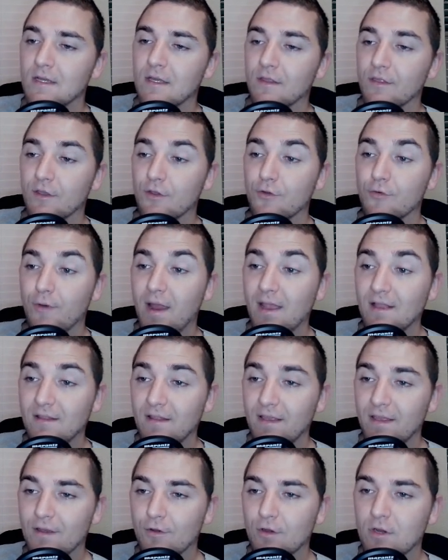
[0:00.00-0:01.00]
the Gray
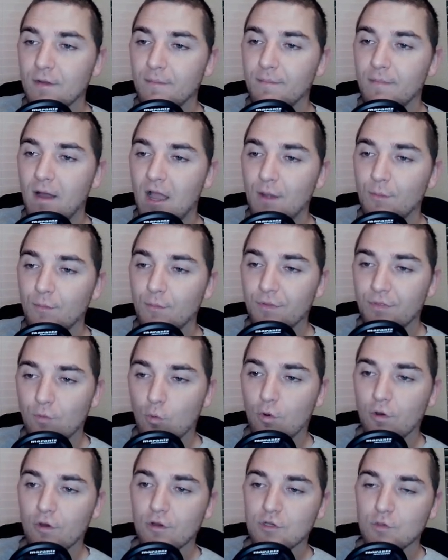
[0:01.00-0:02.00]
Leader combined with
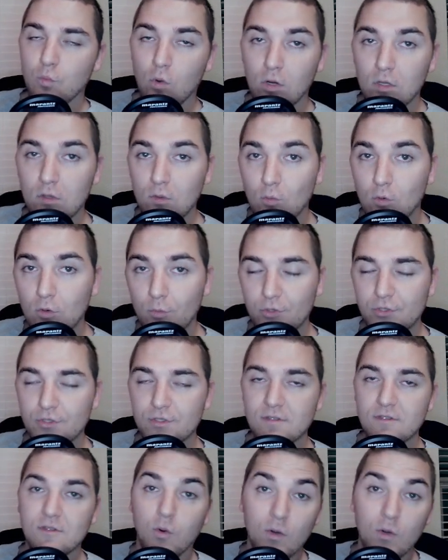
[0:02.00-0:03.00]
Orcish Warlord, which
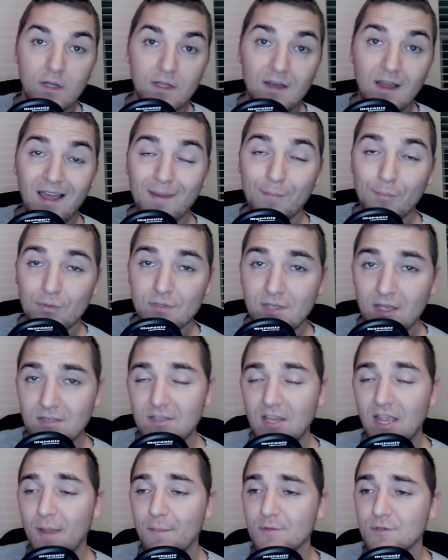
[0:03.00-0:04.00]
is 29%
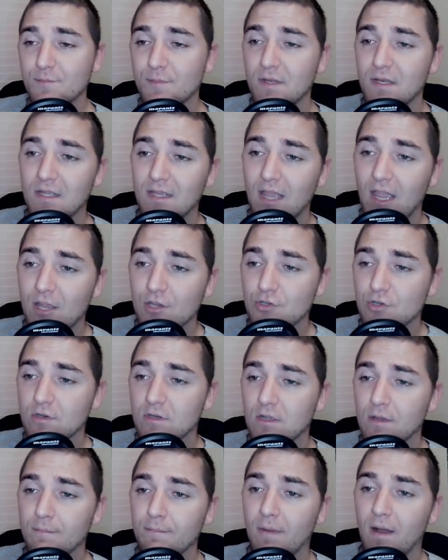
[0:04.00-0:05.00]
damage mitigation,
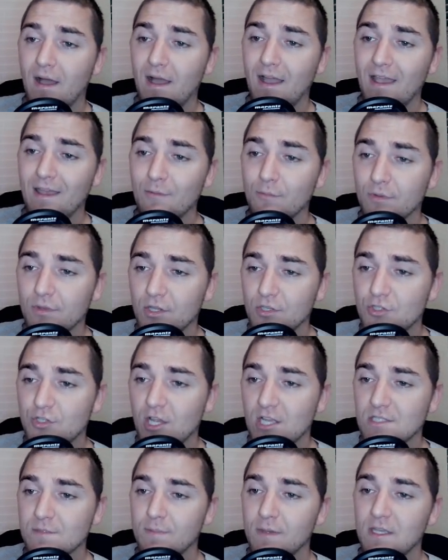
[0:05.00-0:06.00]
combined with the
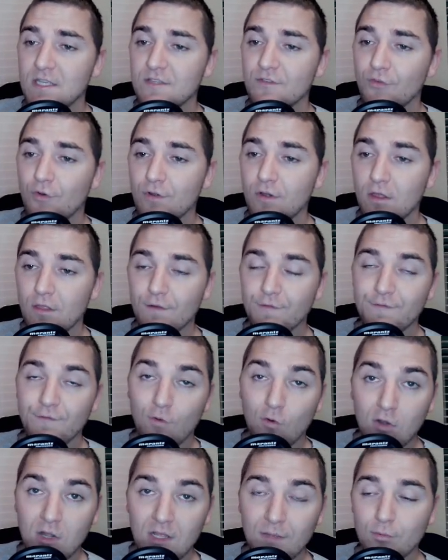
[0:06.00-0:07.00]
chess piece for another
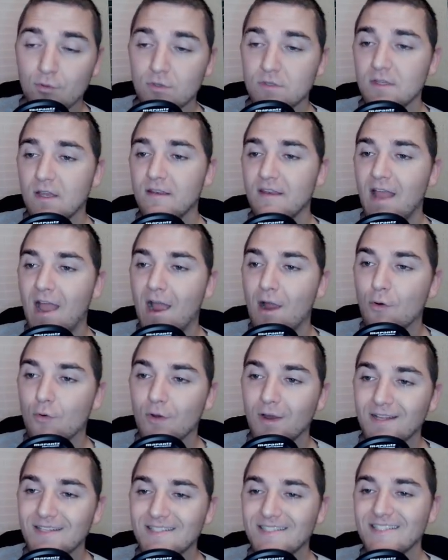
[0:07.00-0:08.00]
40%. Now
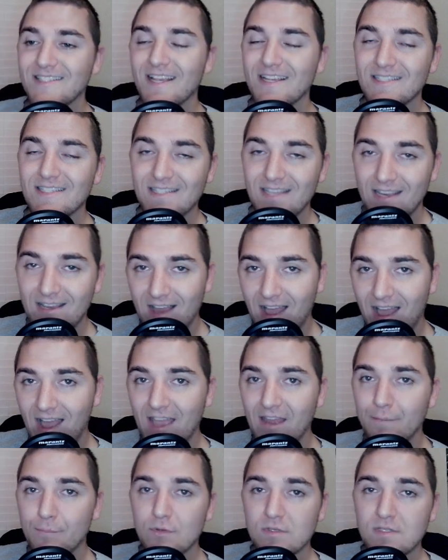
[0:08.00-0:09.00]
we're at
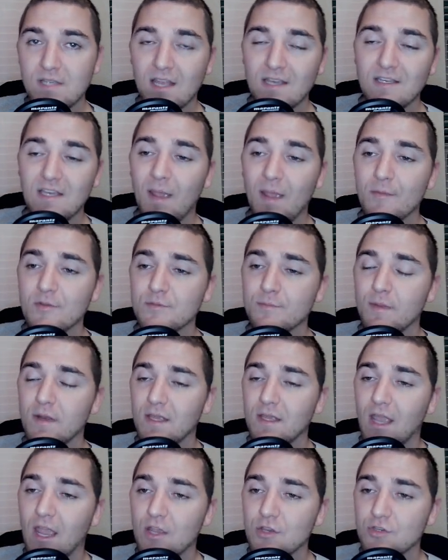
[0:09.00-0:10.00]
69% damage
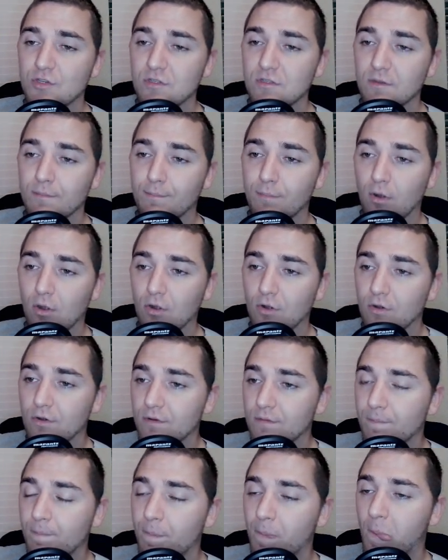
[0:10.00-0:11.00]
mitigation to burn.